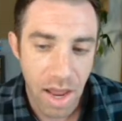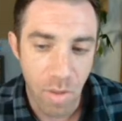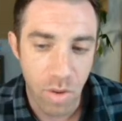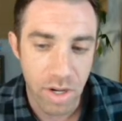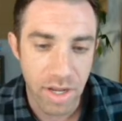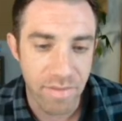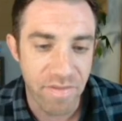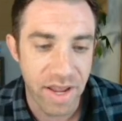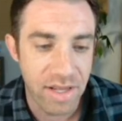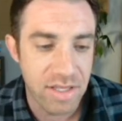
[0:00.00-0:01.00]
and we're going to
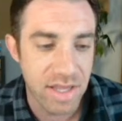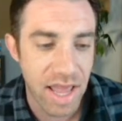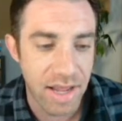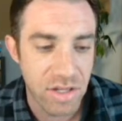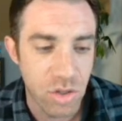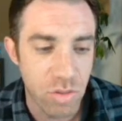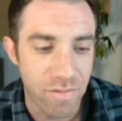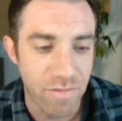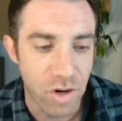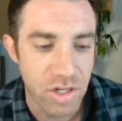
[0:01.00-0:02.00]
advance that
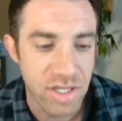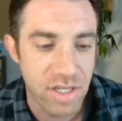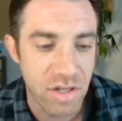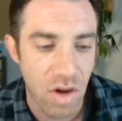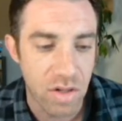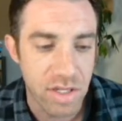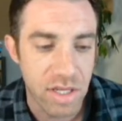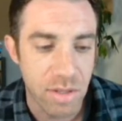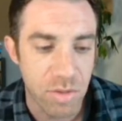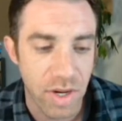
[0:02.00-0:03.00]
to versus all
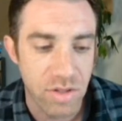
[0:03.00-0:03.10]
teams, right?